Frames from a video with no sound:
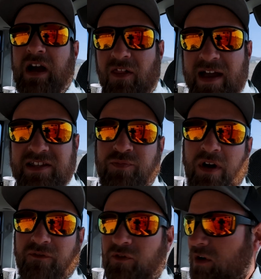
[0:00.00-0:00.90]
I like
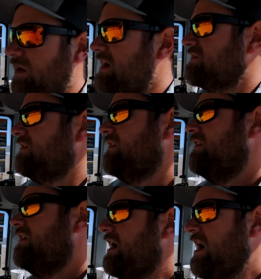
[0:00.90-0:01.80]
spreading fertilizer.
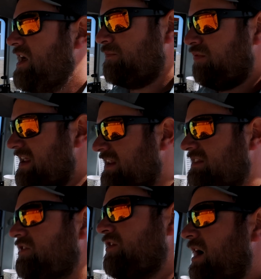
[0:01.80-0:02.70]
I like
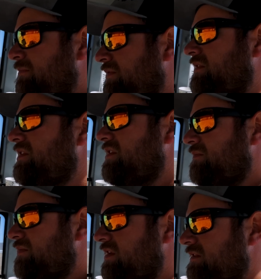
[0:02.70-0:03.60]
planting the crop,
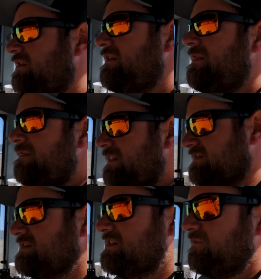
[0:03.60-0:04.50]
but
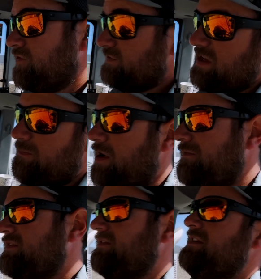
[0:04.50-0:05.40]
this is the first step,
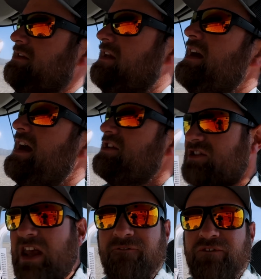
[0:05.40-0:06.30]
obviously. It, it
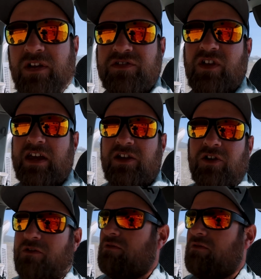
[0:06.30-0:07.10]
just, it feels like you're